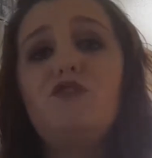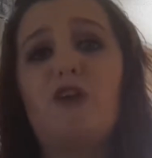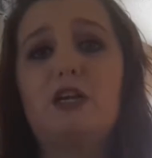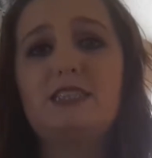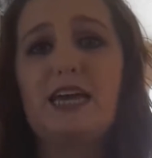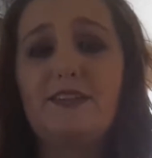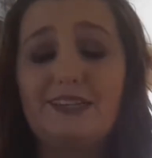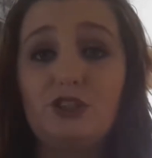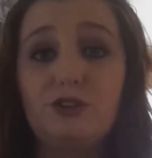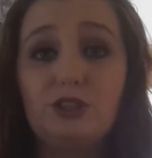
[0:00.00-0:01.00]
First thing
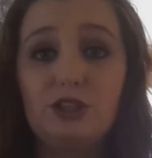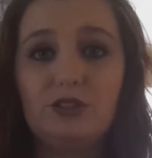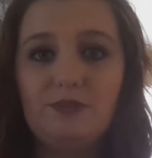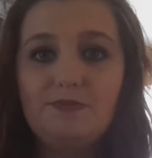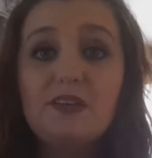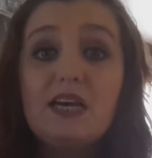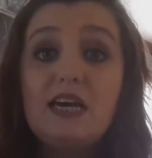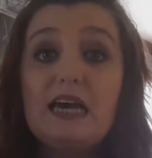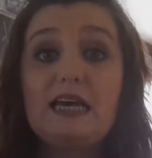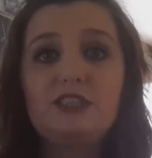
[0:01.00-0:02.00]
that you can do
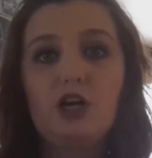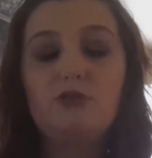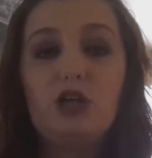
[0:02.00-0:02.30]
is go